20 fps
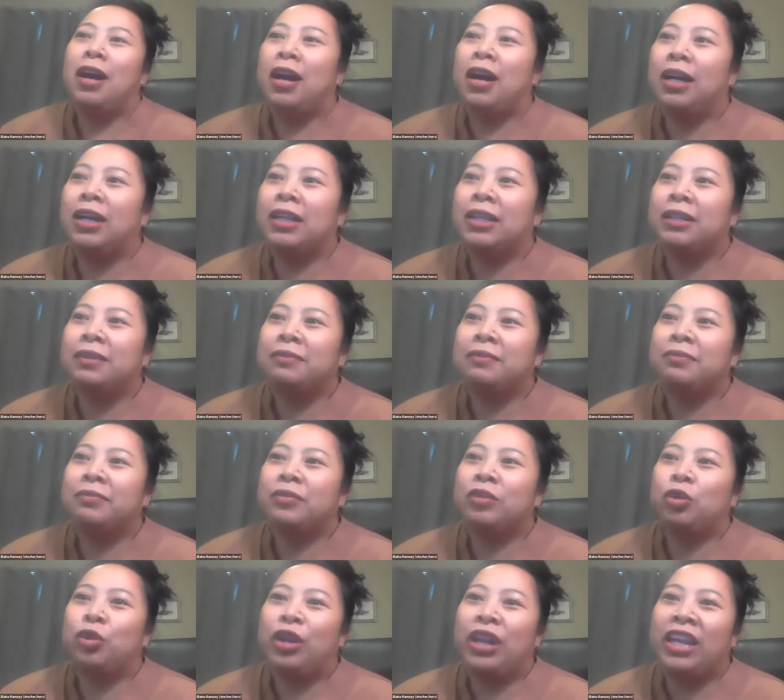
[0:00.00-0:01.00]
uh,
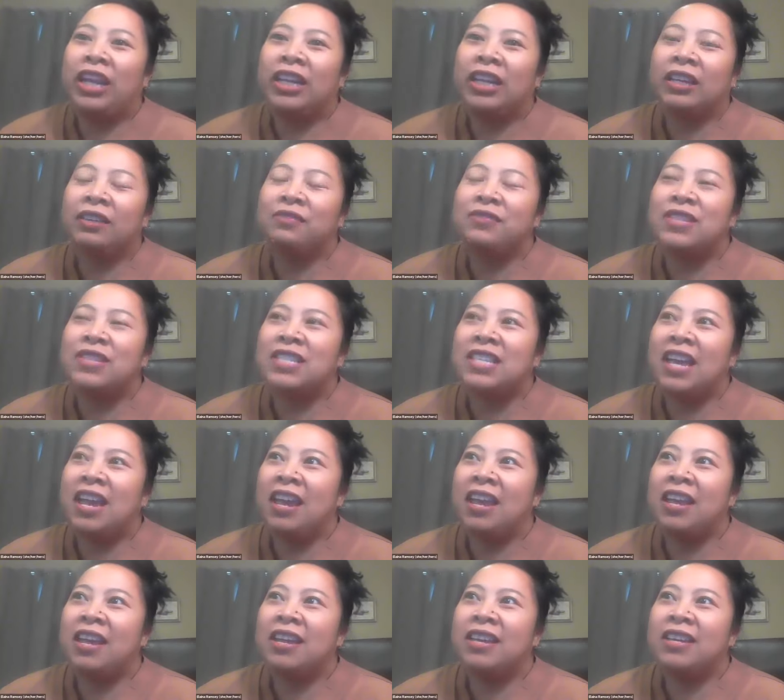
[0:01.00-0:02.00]
creatives.
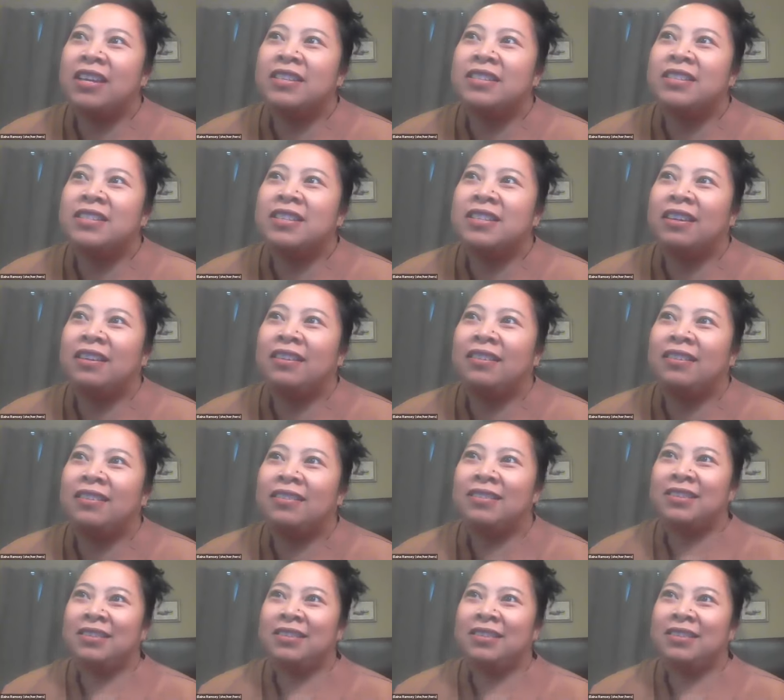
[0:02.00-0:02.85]
And uh,